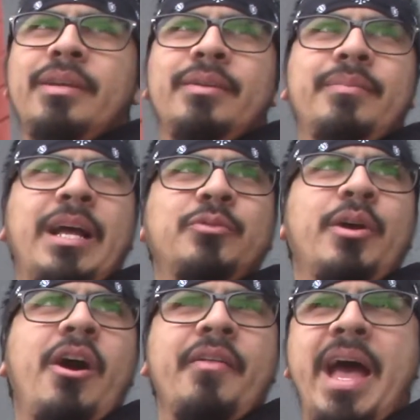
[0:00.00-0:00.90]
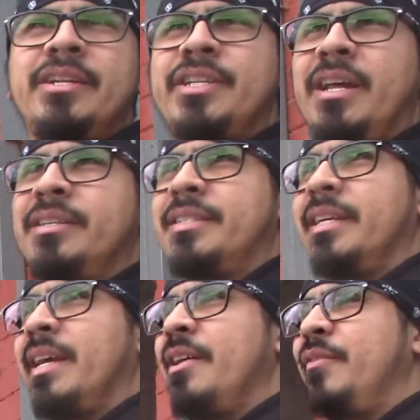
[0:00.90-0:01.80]
that's where all that jealousy
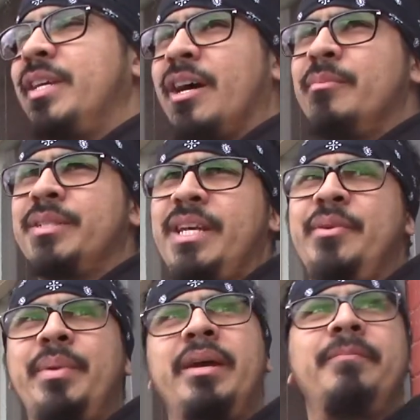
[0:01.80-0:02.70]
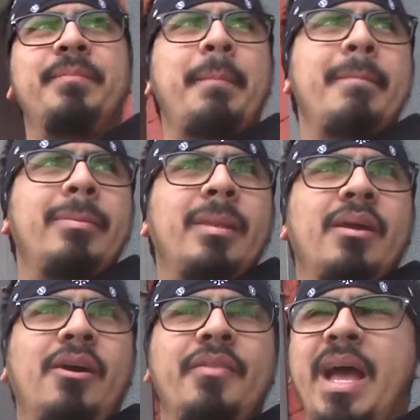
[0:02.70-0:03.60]
and envy comes in, man.
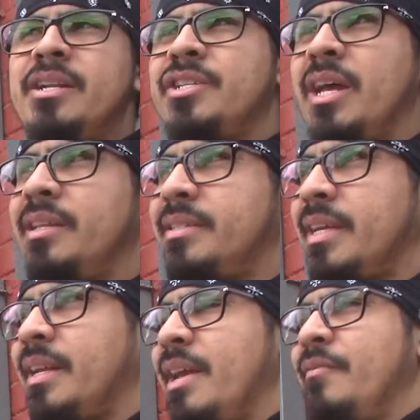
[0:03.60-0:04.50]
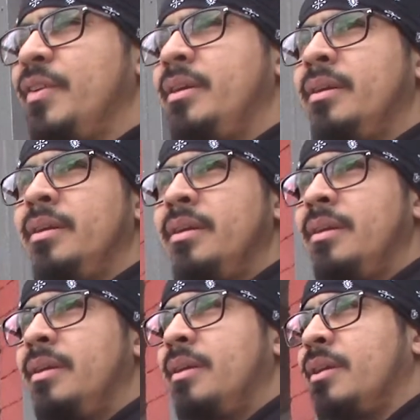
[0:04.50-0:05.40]
All that jealousy and envy,
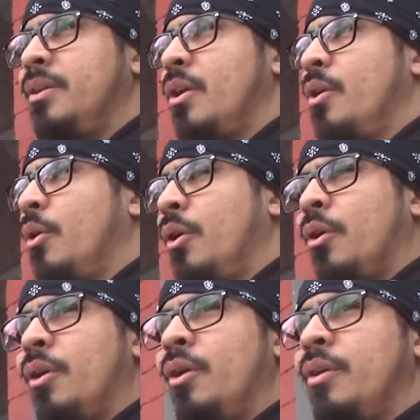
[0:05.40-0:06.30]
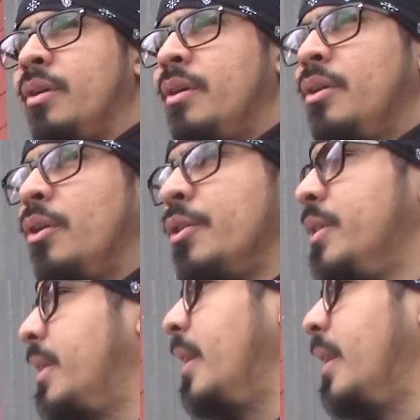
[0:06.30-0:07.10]
you know, or you think